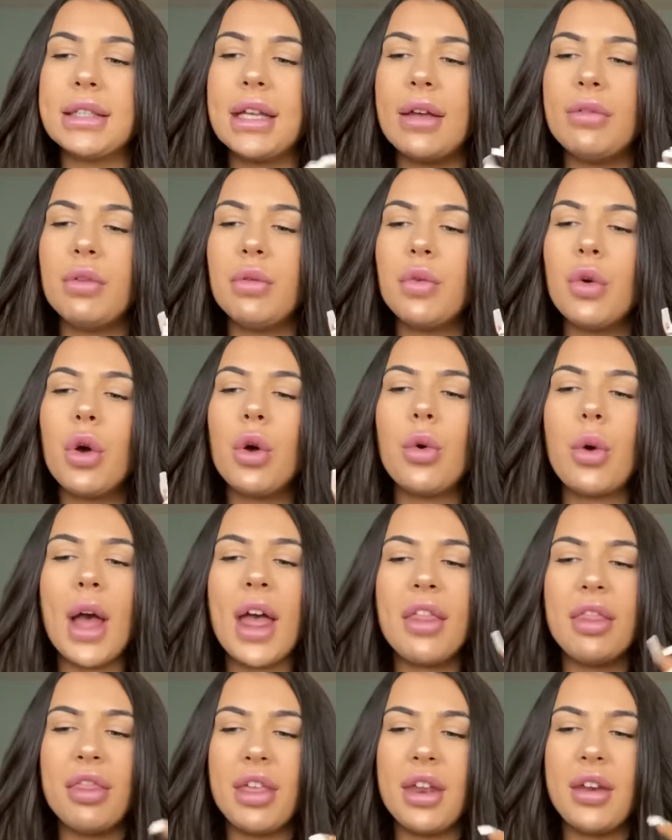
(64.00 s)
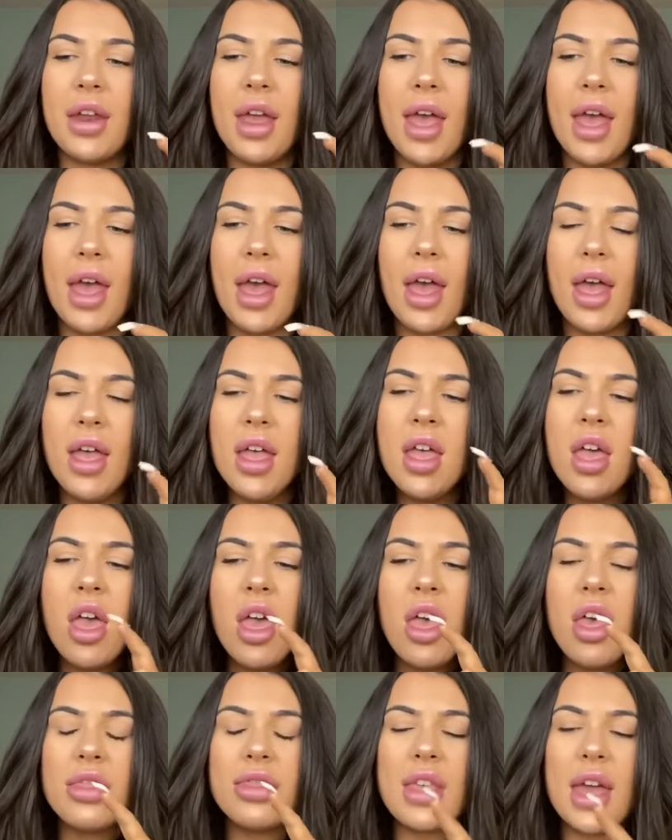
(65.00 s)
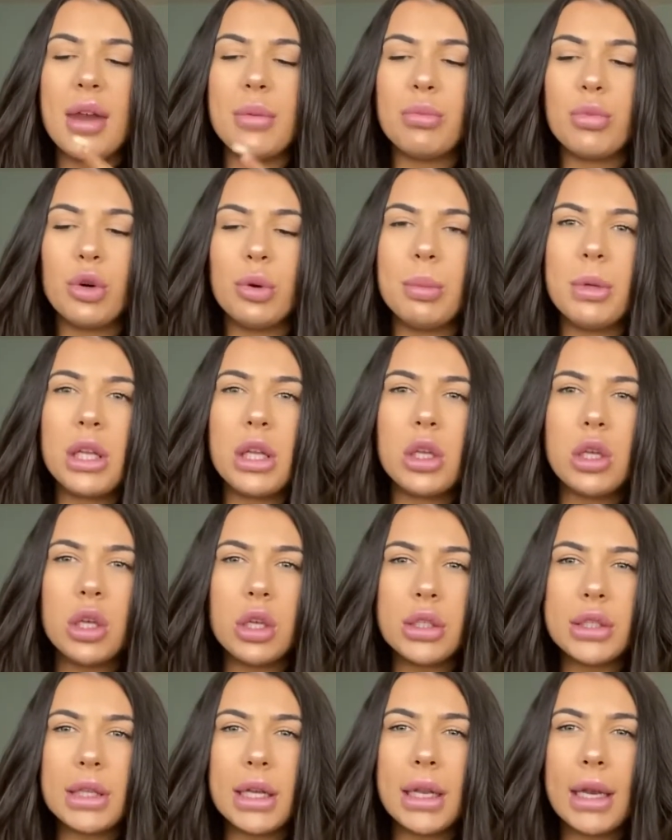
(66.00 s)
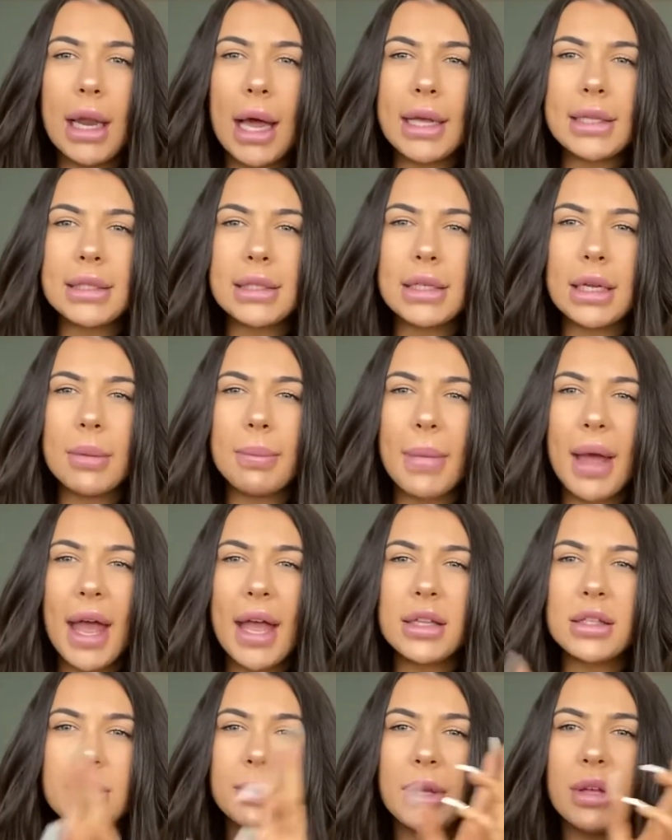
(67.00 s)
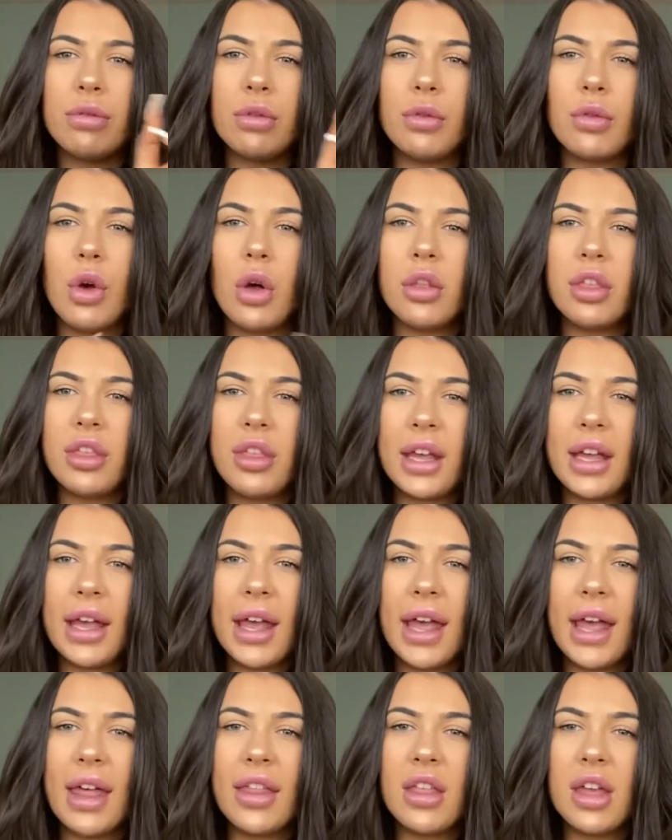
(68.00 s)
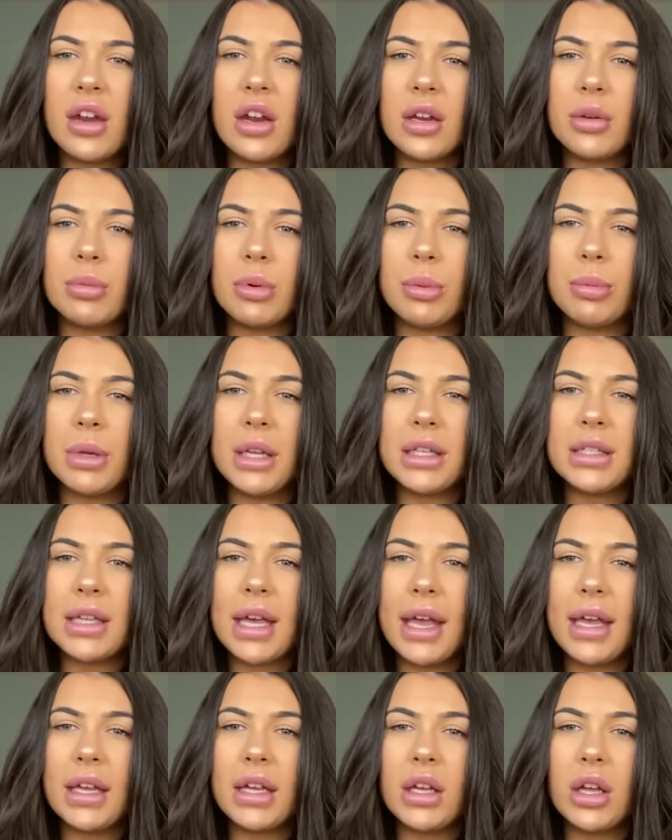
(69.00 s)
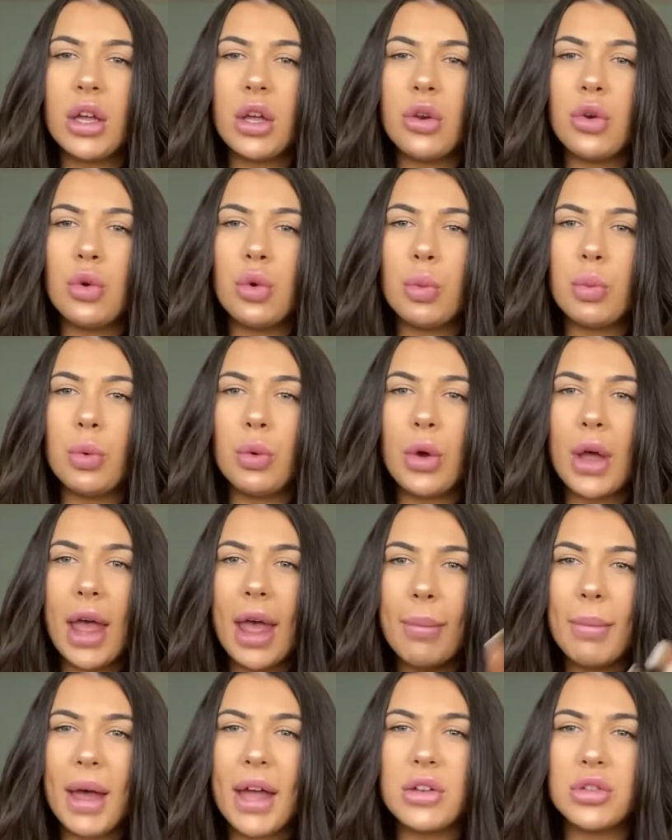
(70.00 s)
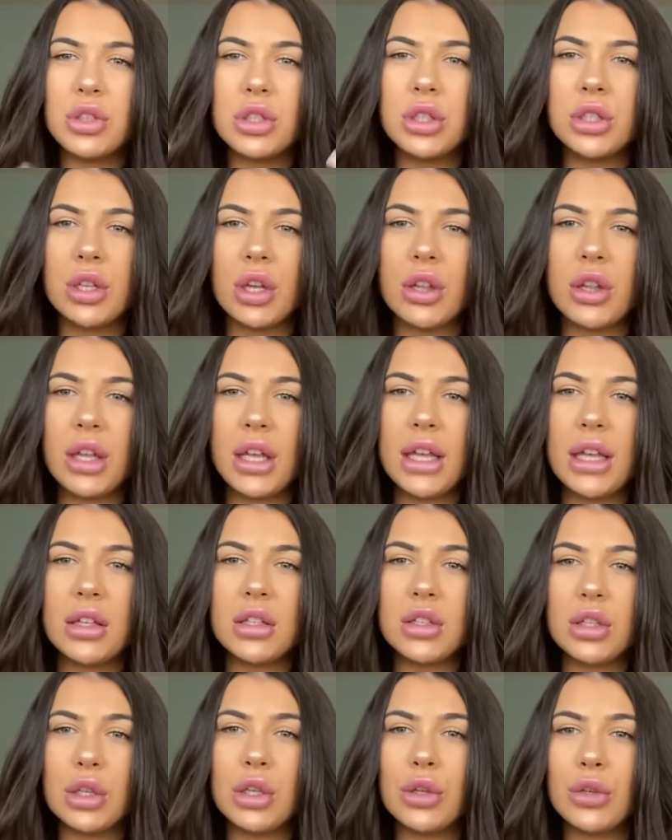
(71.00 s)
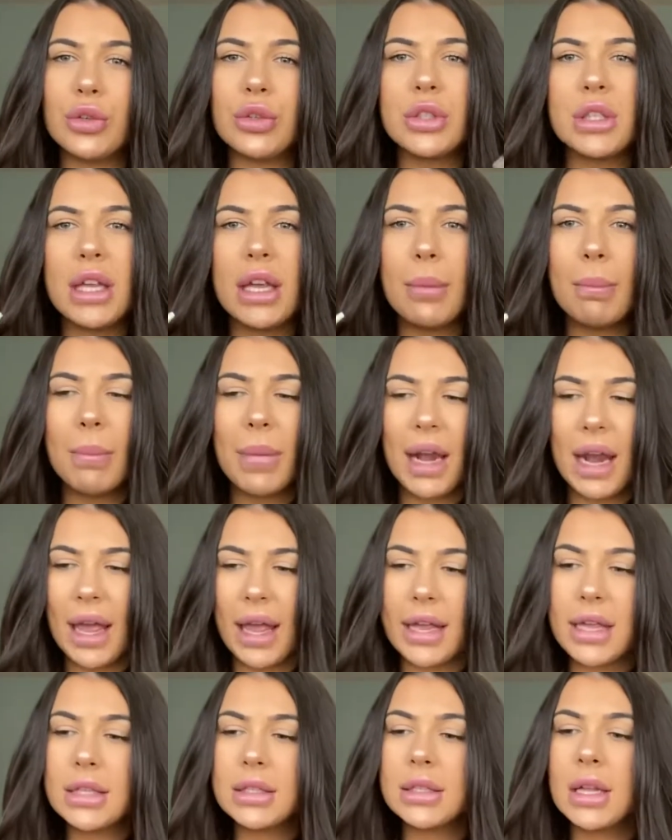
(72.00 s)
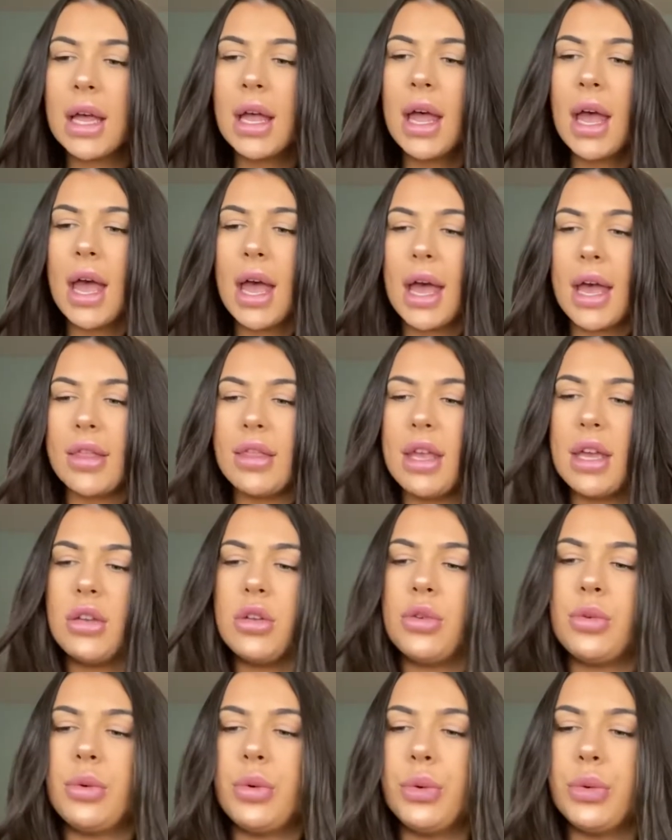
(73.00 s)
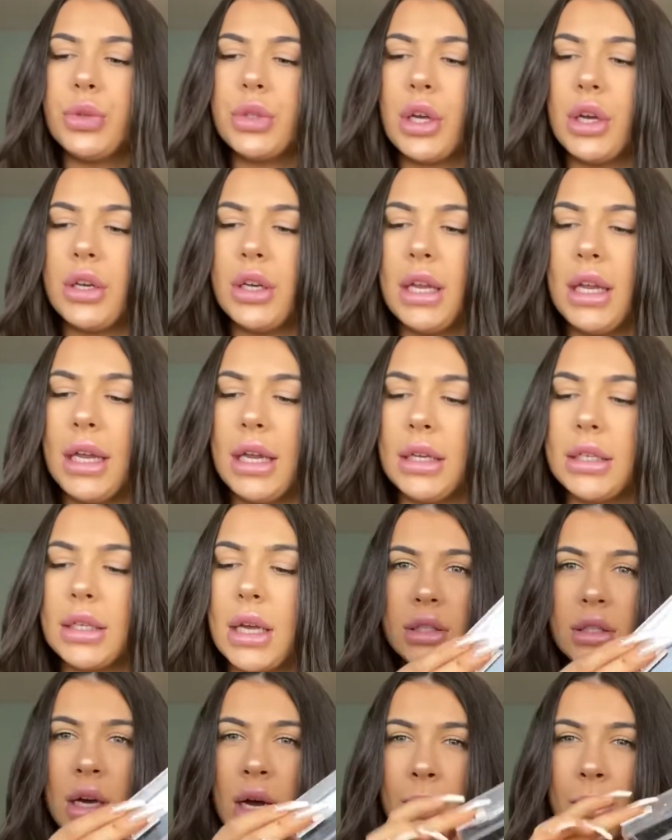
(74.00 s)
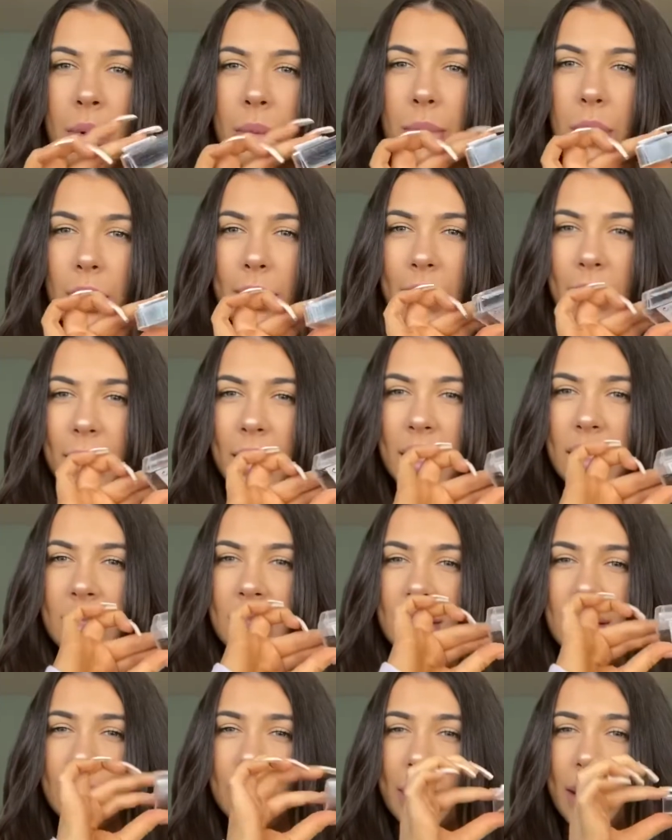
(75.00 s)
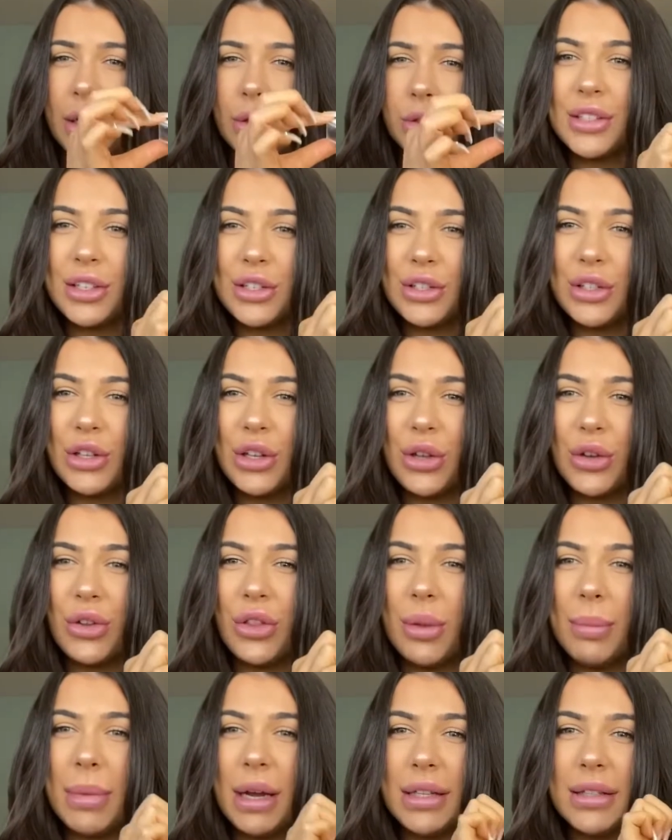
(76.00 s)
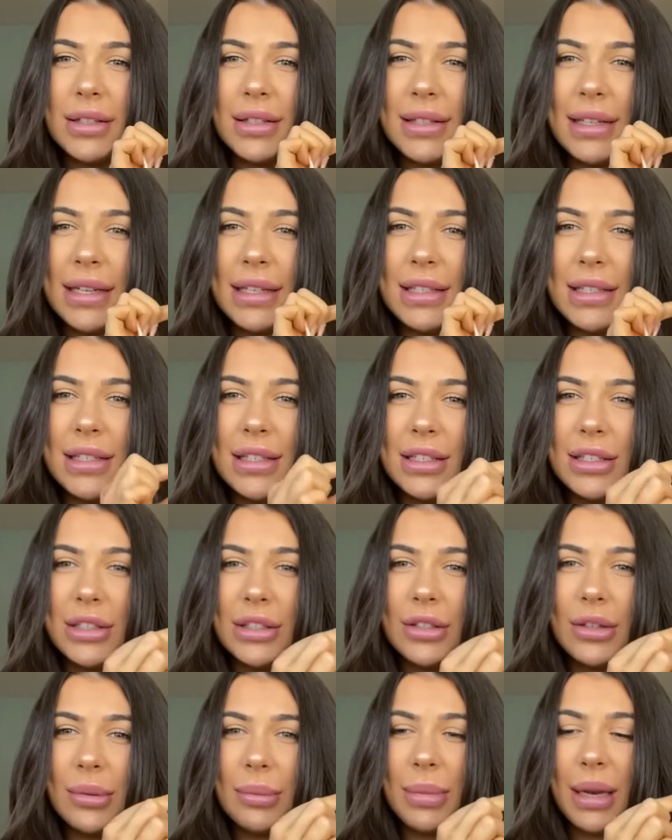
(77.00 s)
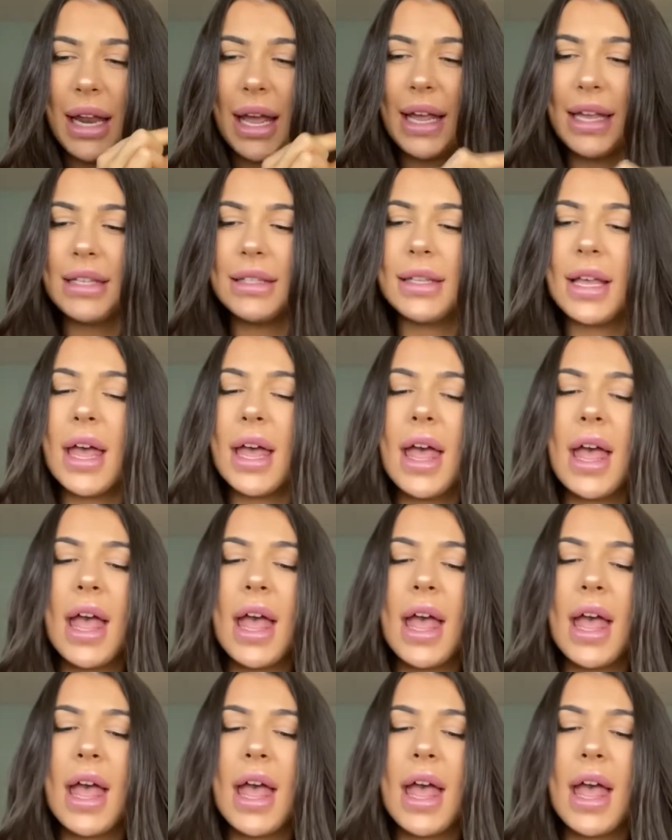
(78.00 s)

if you've got quite thin hair, then probably use elastic bands, but if you've got thicker hair, then I'd probably take a normal hairband just so that it secures it in place. And then you'll also need some bobby pins as well to secure the buns into place.